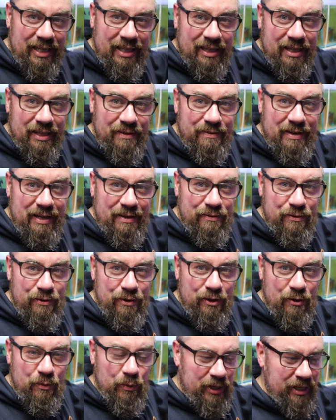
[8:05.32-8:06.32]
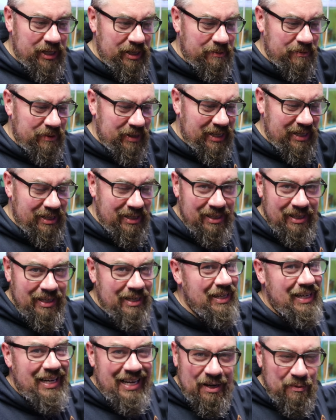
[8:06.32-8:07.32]
in the five foot aquarium there.
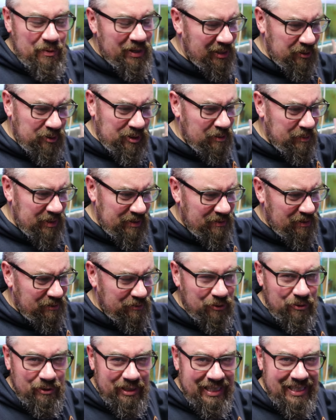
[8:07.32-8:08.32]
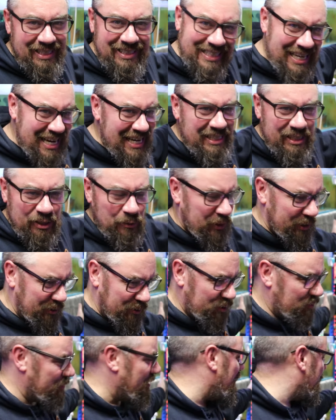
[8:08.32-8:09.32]
It will only be for a few days. Yes, it's way
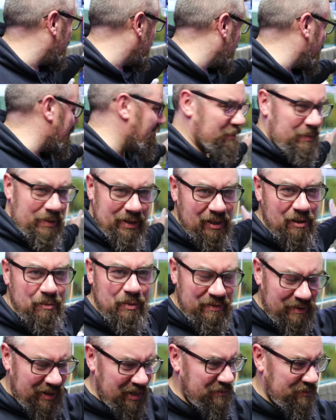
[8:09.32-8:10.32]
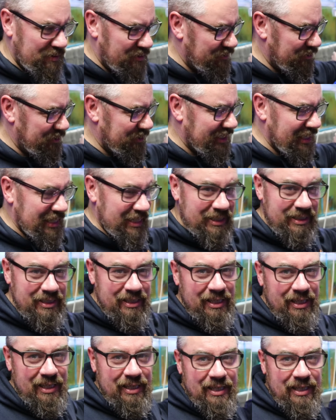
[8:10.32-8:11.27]
too small for them, but it'll be fine for a few days.